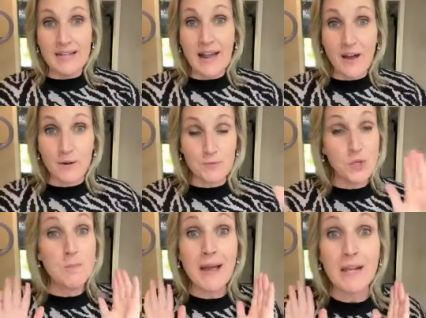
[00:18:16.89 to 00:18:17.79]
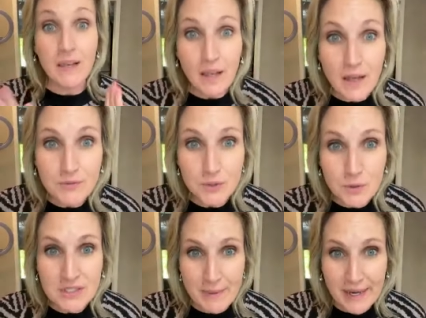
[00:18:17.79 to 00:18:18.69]
Now, you may love
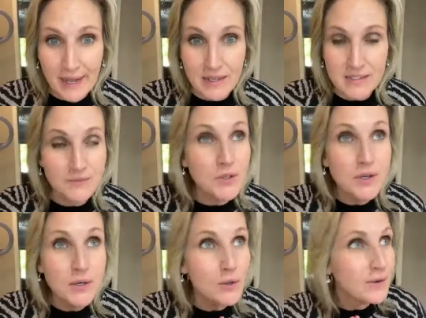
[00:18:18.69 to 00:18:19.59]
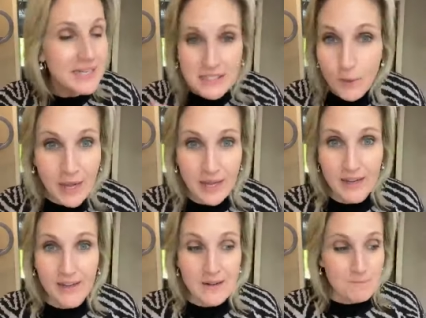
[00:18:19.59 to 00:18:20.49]
Duke's mayonnaise. And if you do, it's
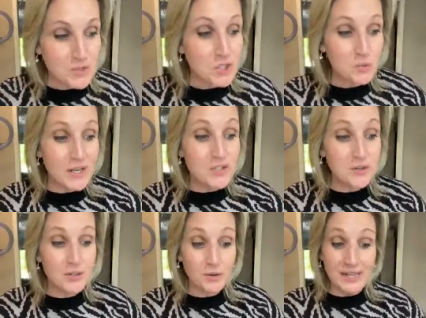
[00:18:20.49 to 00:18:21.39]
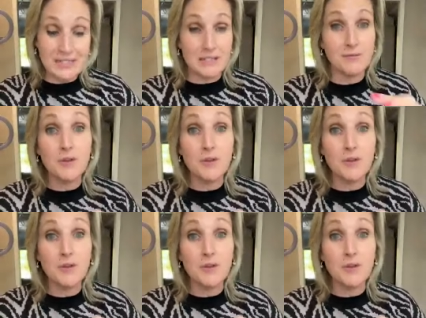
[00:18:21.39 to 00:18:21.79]
okay. Just read your ingredients.